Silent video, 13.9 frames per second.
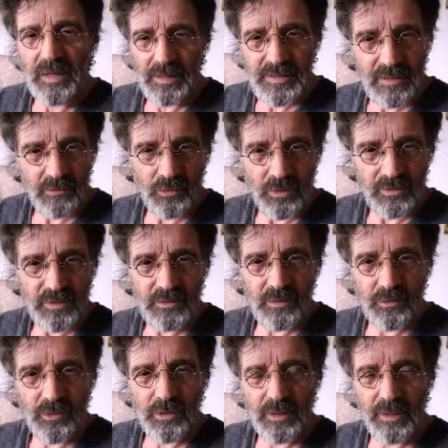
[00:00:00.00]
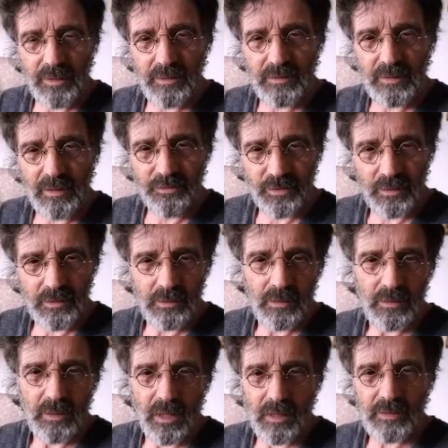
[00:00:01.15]
than when I turn on a
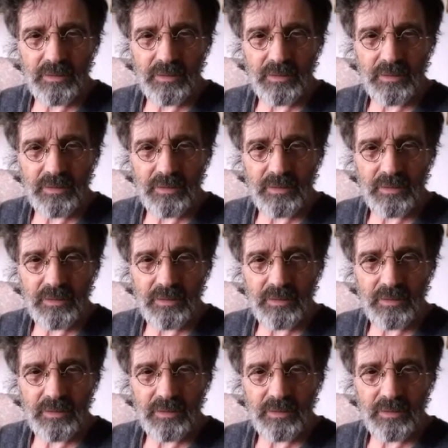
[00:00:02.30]
TV or